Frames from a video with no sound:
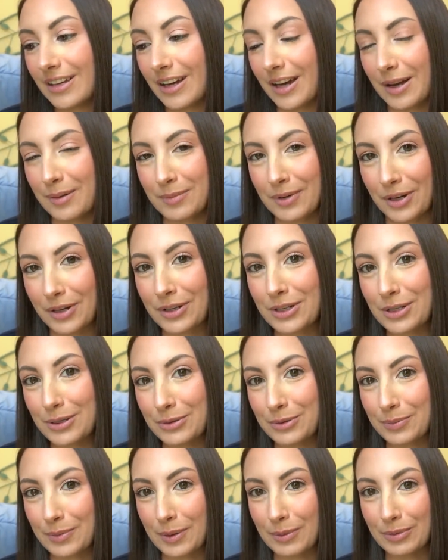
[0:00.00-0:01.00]
I'm not going to
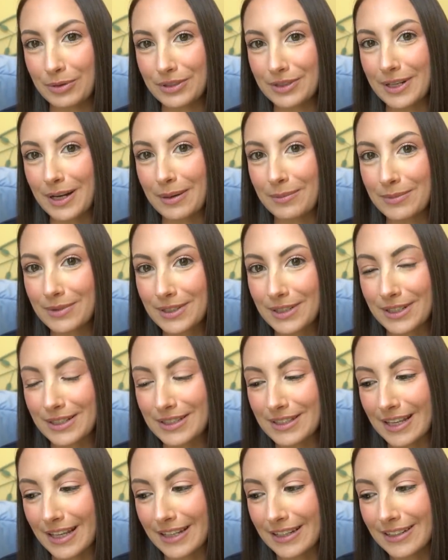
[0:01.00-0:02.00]
use people's names
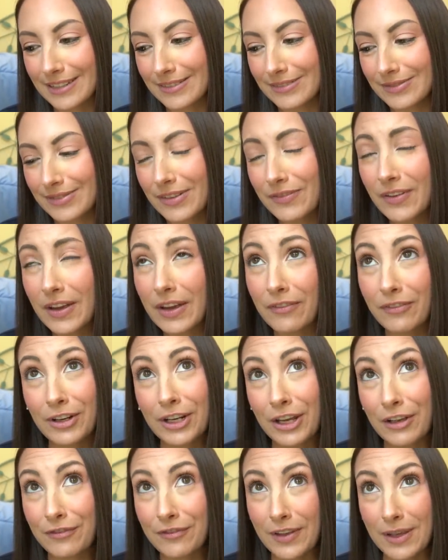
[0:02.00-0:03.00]
because, like, if I ever
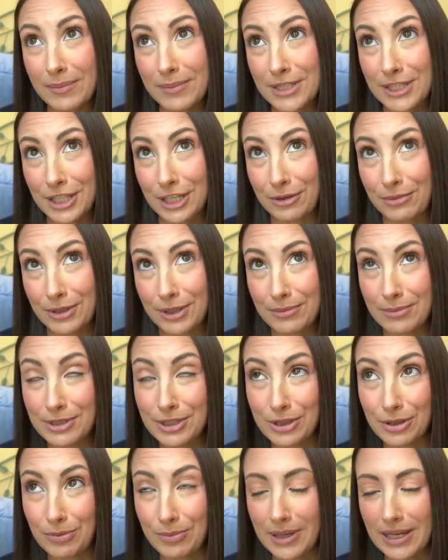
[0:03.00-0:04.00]
get famous, I don't want them to
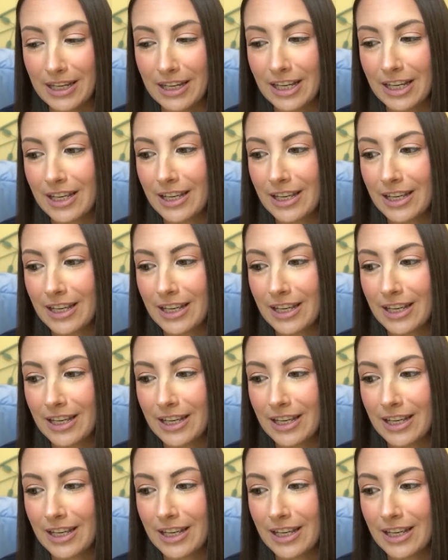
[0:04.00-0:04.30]
sue me.